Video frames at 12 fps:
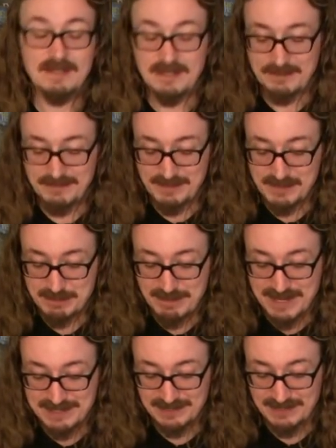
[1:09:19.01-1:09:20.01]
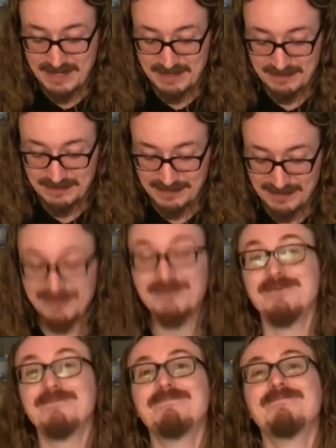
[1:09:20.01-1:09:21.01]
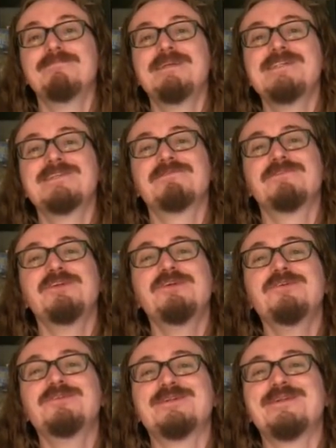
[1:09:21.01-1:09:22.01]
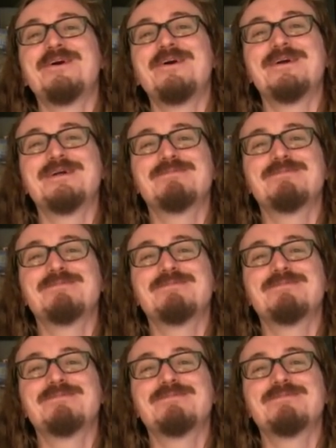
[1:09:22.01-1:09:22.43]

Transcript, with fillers: I'm going to just passing that uh, little piece of news along,